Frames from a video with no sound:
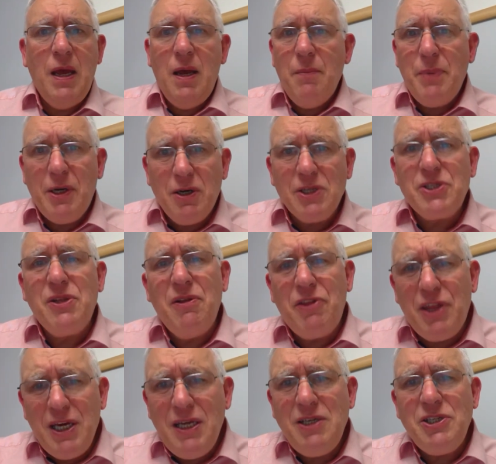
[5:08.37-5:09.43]
because the
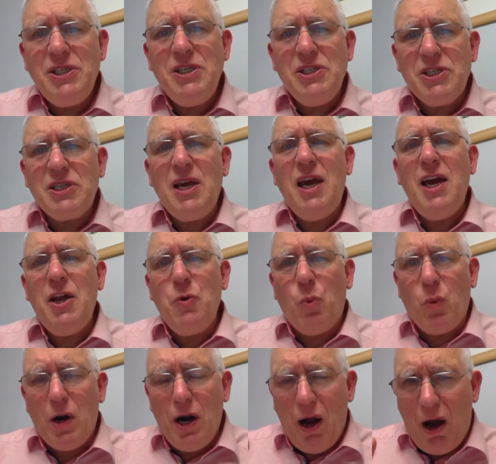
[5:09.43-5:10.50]
things he said
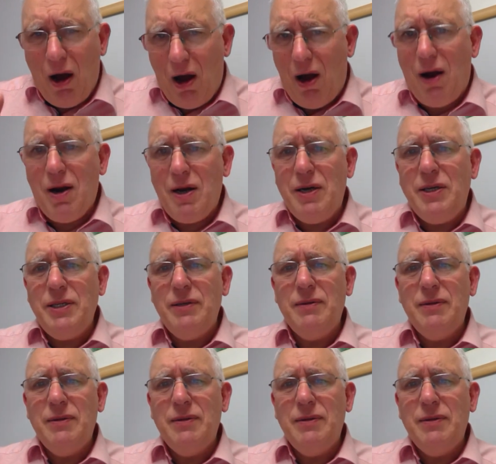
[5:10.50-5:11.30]
were hard.